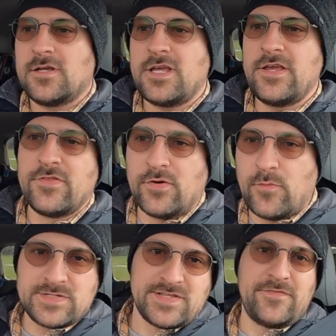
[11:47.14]
even though it
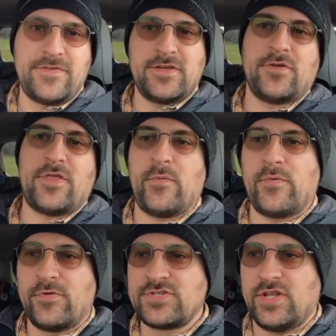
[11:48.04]
wasn't the vehicle that we
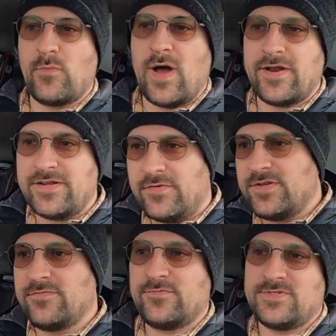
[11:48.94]
originally wanted,
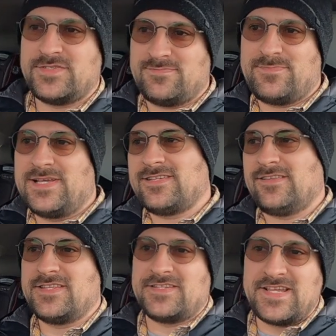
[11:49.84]
it was
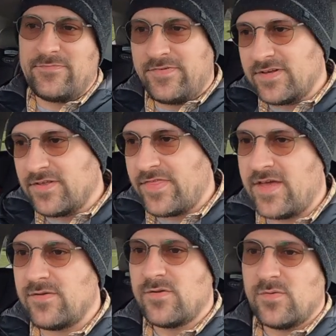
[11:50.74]
basically the same vehicle
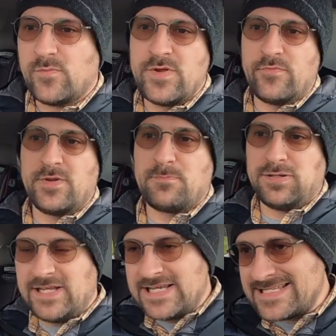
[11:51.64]
that we
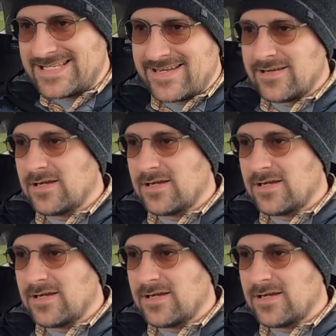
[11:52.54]
replaced,